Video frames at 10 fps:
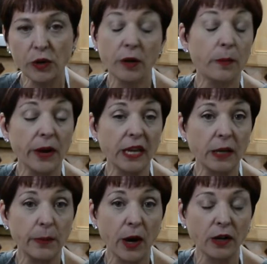we're gonna break
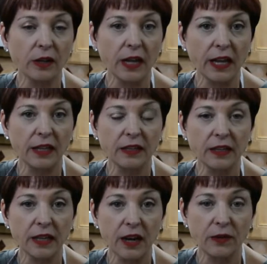it apart
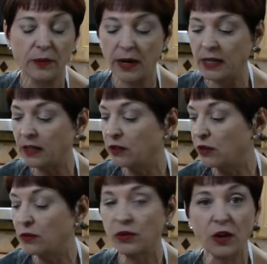and get ready
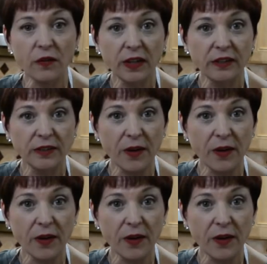to serve it,